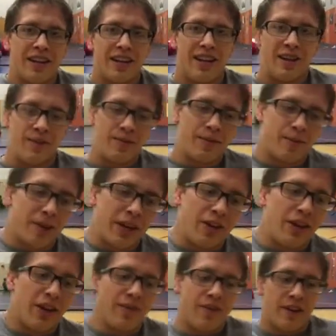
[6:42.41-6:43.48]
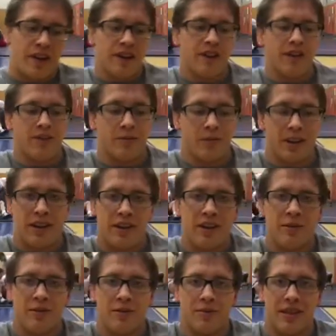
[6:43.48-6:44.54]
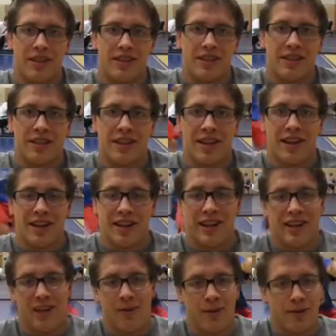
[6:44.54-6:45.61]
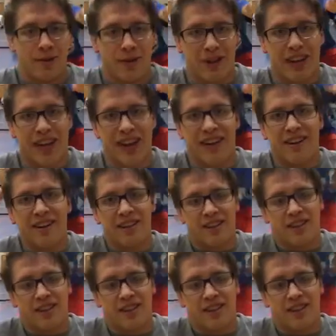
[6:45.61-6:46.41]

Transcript: Him and my grandfather, they'd come to wrestling, and it would work out.